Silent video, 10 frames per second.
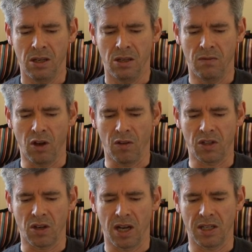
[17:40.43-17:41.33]
"You've got
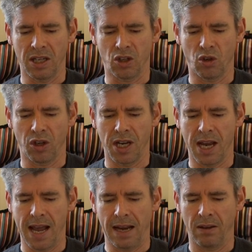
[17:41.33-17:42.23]
this idea stuck in your
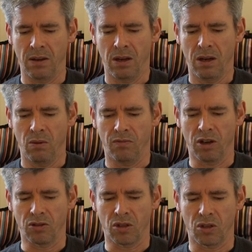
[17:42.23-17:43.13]
head. We've
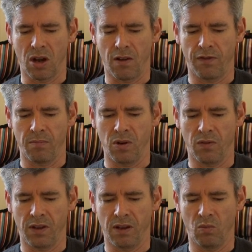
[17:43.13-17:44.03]
got to start from
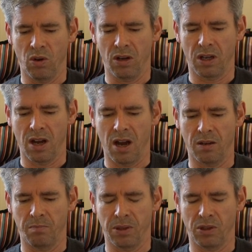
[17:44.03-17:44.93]
nothing and work hard
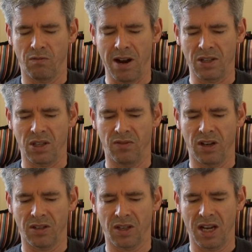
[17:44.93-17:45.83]
and build a rat
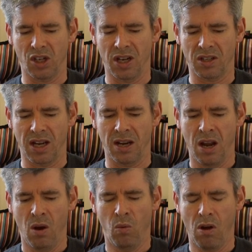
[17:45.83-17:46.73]
civilization. I say,
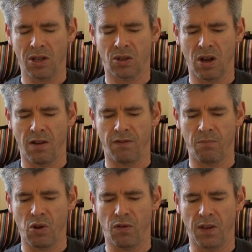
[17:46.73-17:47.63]
why start
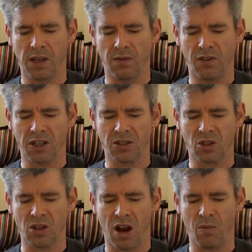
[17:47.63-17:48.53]
from nothing if you can
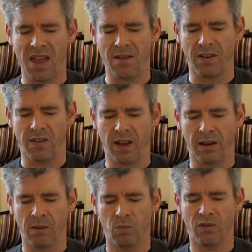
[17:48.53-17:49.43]
start with
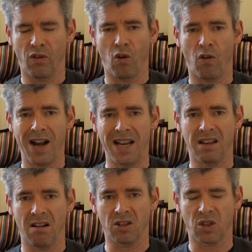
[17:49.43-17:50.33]
everything? We've already
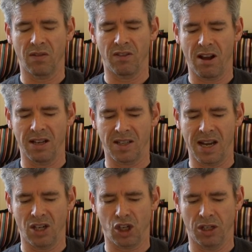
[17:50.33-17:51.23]
got a
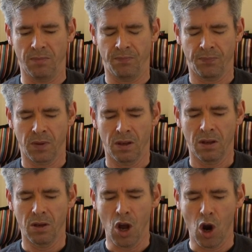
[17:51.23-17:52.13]
civilization."
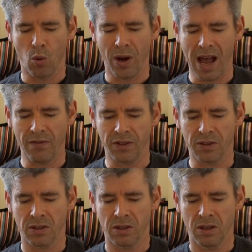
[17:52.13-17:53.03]
"No, we haven't.